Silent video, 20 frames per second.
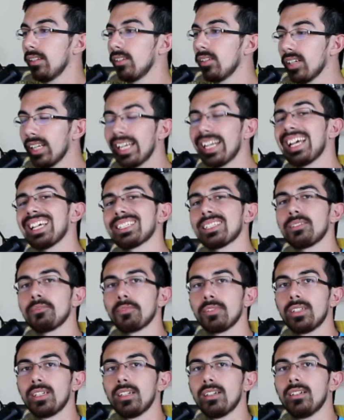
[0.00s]
They're not asking
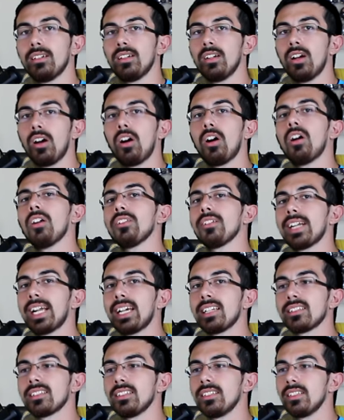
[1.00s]
for that. All they're
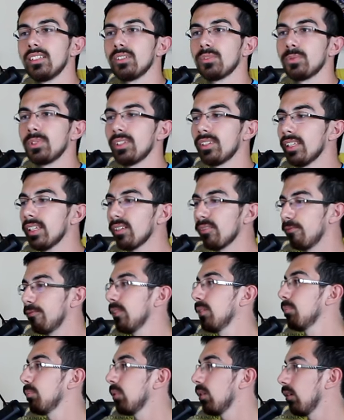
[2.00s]
asking is, when you think of
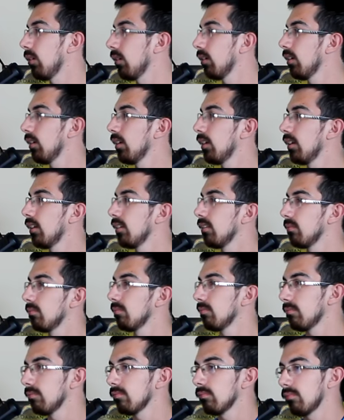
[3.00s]
football,
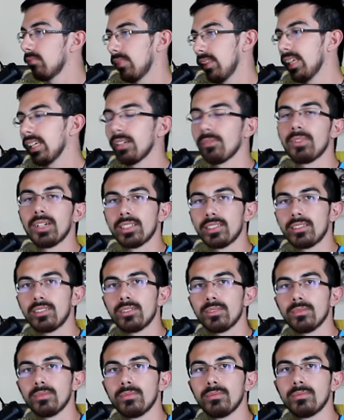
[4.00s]
think of us
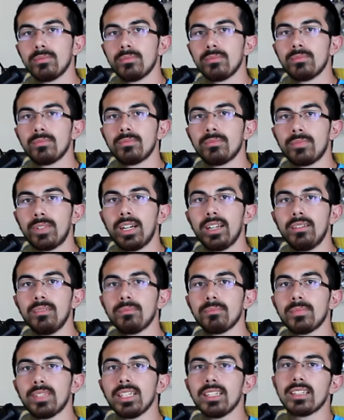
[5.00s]
too, right?
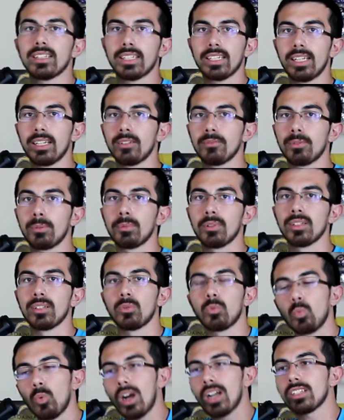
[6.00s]
Think of the Canadian Football
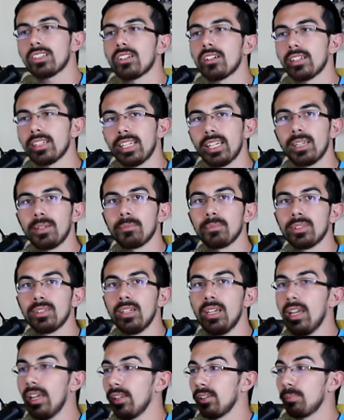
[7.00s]
League. Watch our games,
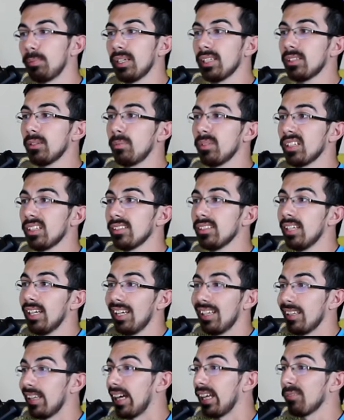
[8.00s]
especially because
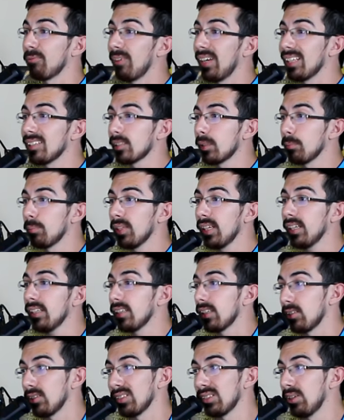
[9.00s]
a lot of fans complain
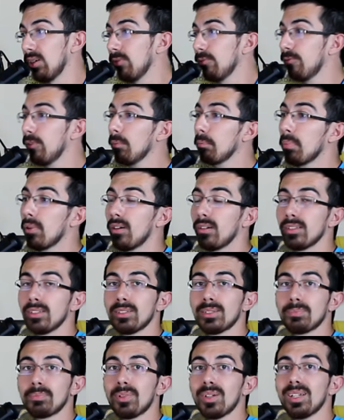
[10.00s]
that there's no football in
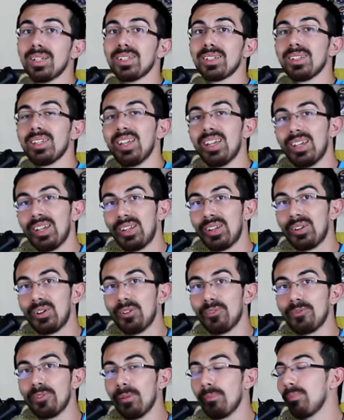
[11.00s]
the spring and
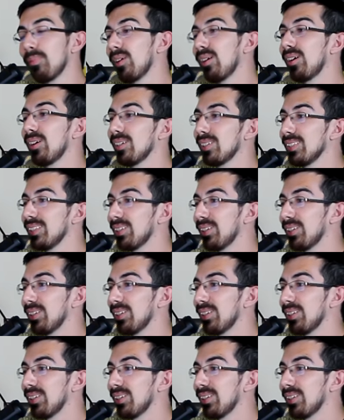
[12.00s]
no football,